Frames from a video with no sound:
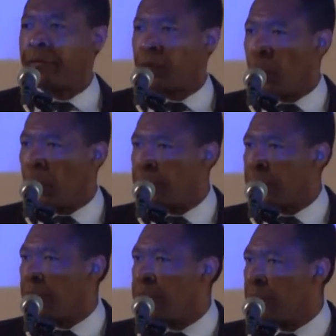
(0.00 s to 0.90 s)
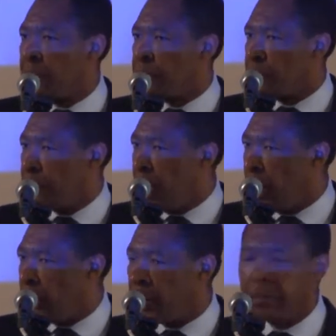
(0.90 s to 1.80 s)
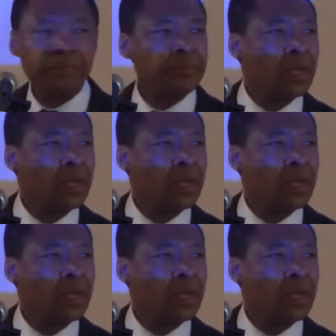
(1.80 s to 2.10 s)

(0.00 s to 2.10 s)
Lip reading: of course, continuing tomorrow.